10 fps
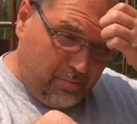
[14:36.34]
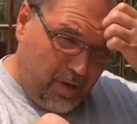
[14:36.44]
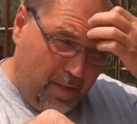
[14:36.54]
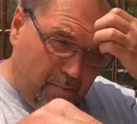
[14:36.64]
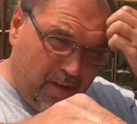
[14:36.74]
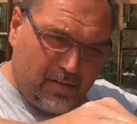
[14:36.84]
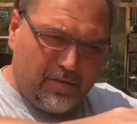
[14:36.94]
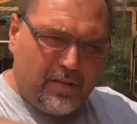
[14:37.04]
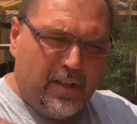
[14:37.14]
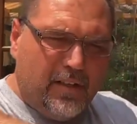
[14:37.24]
pop
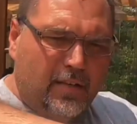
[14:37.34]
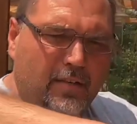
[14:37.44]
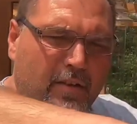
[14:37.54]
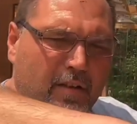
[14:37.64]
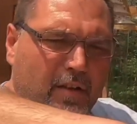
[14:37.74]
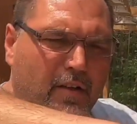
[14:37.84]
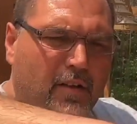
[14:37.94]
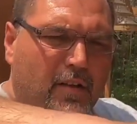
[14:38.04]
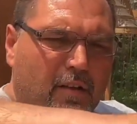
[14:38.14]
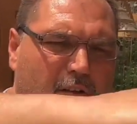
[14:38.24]
bottles right now
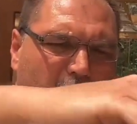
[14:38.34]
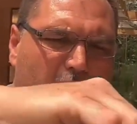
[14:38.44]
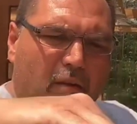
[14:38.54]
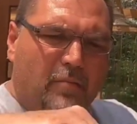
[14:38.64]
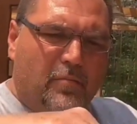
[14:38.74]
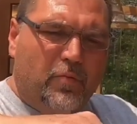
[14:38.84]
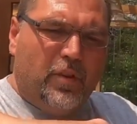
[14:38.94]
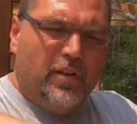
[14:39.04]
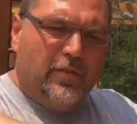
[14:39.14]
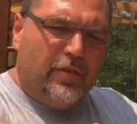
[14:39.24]
with
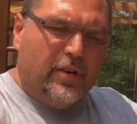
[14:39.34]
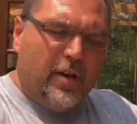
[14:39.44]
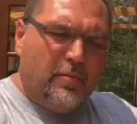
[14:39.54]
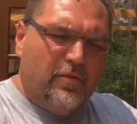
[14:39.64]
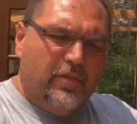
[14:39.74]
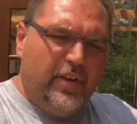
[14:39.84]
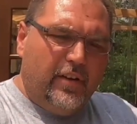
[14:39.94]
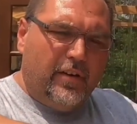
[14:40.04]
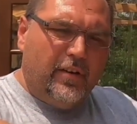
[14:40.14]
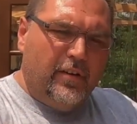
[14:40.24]
a different type of
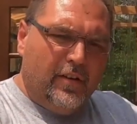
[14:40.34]
feeder.